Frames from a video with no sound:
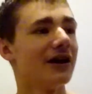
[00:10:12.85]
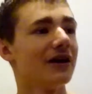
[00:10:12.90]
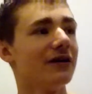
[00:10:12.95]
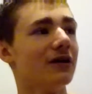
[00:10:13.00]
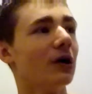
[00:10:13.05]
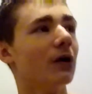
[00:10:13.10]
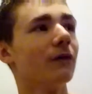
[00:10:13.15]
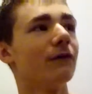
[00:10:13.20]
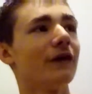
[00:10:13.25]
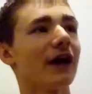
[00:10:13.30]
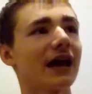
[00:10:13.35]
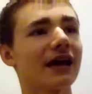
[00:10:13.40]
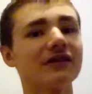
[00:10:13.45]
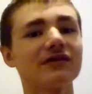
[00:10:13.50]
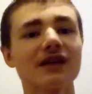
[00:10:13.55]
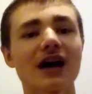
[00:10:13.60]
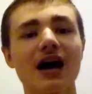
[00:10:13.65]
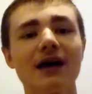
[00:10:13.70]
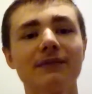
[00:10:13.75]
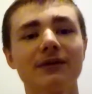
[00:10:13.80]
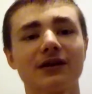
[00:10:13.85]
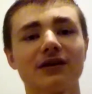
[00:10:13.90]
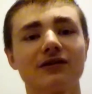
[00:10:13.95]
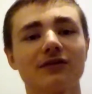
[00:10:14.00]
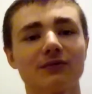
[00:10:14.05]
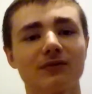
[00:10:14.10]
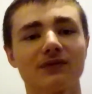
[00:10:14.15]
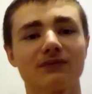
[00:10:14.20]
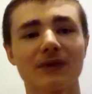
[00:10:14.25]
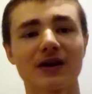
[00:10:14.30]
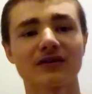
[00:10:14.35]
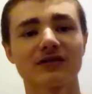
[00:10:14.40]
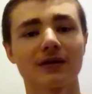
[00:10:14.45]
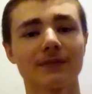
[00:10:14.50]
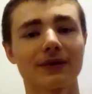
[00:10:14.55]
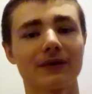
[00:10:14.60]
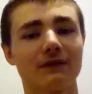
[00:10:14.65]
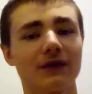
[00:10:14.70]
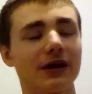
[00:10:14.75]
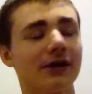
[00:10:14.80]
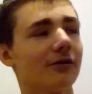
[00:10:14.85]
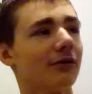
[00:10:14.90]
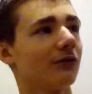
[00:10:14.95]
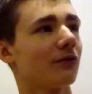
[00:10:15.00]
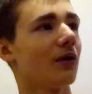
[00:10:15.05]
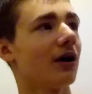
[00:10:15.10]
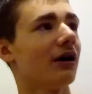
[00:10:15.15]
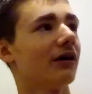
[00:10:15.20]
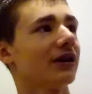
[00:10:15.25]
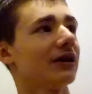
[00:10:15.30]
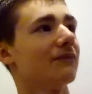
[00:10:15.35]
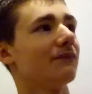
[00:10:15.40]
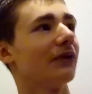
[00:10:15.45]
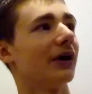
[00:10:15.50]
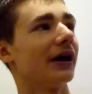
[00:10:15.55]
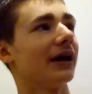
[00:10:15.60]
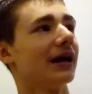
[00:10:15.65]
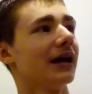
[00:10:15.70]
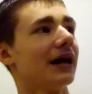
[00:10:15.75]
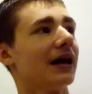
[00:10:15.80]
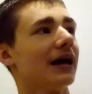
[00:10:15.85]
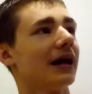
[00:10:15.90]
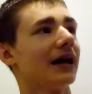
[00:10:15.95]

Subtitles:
No fans on because it would mess up the video quality, but